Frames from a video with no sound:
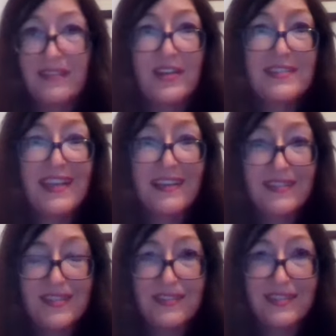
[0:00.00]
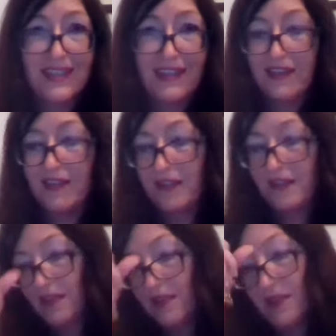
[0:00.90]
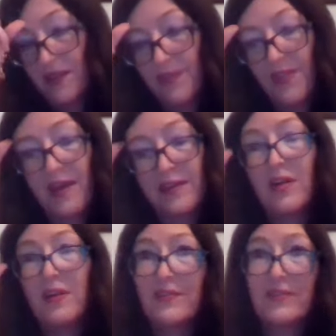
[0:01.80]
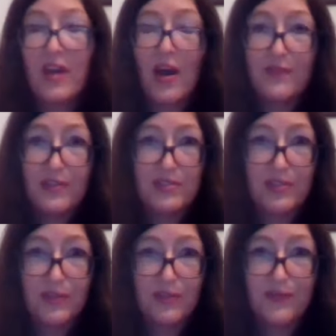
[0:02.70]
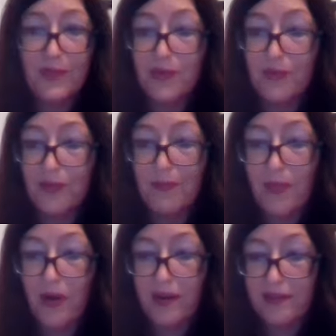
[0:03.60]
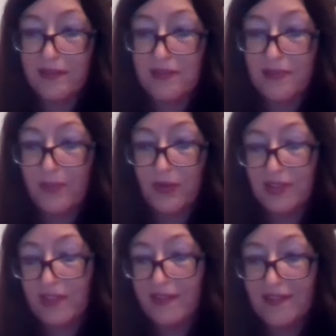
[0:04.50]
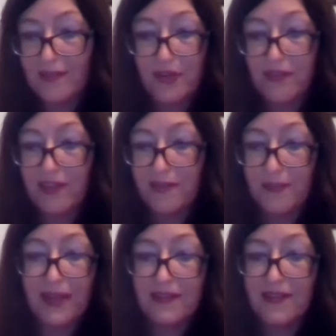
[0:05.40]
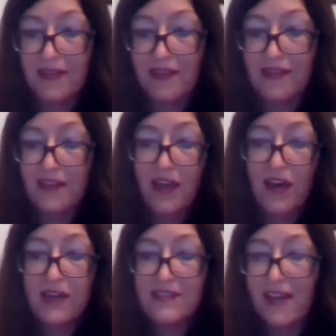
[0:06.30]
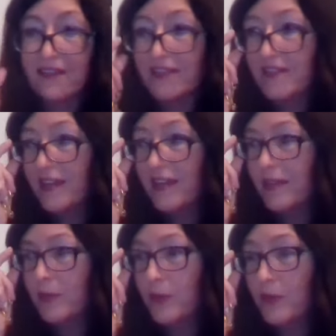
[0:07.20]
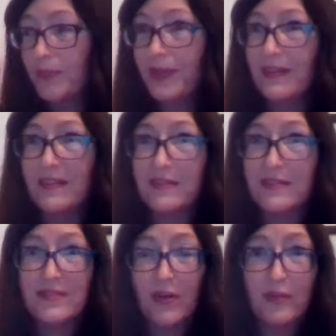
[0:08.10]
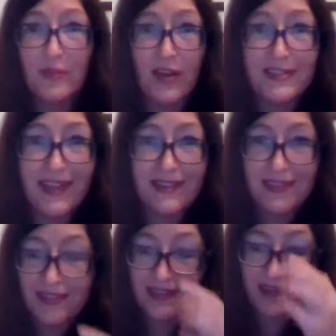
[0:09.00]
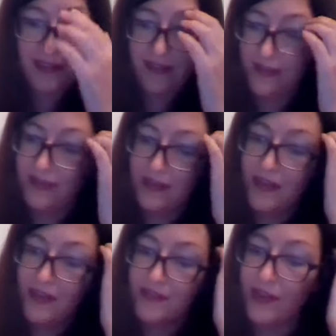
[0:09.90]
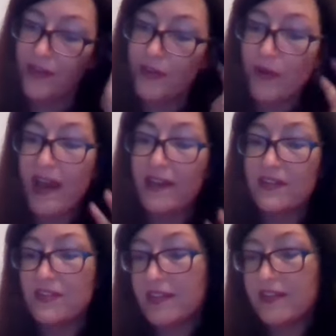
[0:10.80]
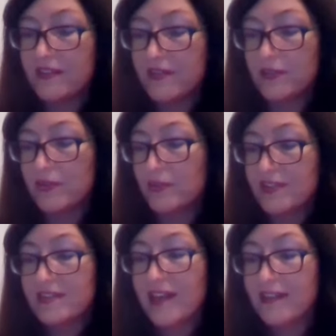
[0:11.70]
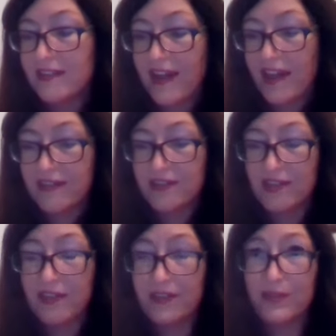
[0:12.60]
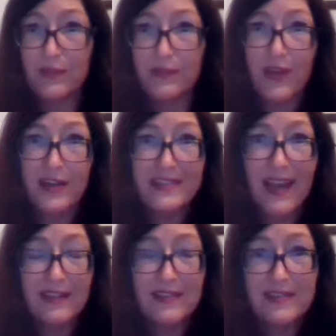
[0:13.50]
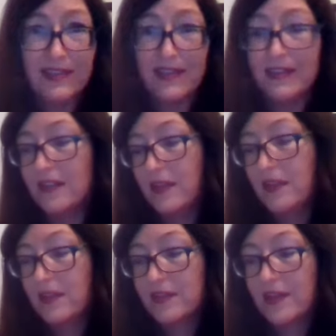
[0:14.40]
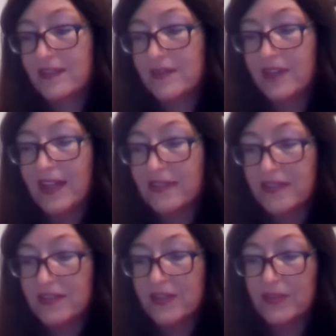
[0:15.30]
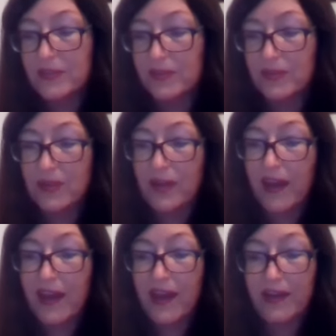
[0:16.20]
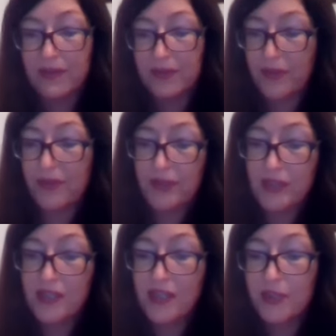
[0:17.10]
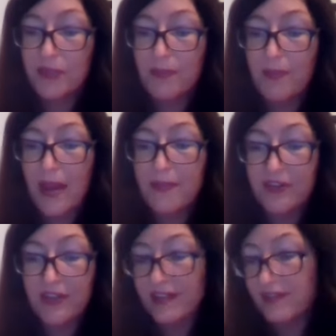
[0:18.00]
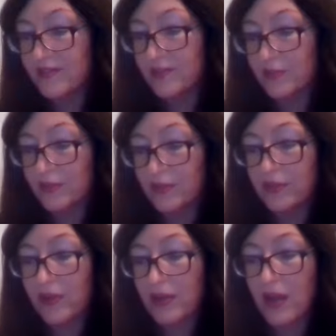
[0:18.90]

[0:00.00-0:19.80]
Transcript: identity, that kind of covers you for mind, body, spirit, basically. Identity will be soul identity. So your energy is your cellular energy, your vitality that's related to your health. Your memory is your